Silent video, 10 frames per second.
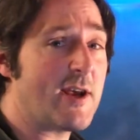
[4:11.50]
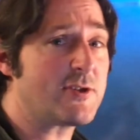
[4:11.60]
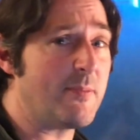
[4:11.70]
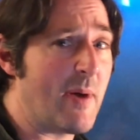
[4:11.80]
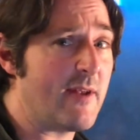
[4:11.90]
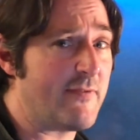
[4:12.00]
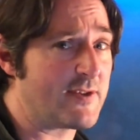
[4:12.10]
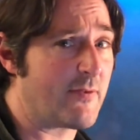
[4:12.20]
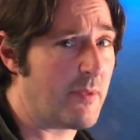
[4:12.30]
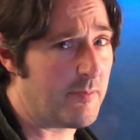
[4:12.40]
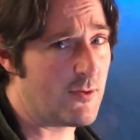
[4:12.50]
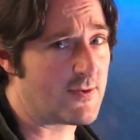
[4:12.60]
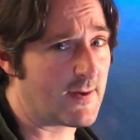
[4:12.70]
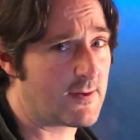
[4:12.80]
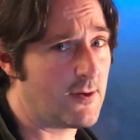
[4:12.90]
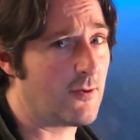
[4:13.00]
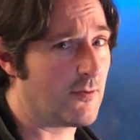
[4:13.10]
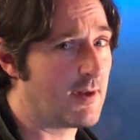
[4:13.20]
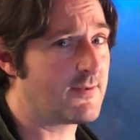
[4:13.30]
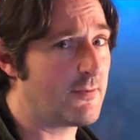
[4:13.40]
actually benefits from the music too.
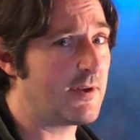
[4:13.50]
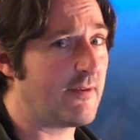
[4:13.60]
It's really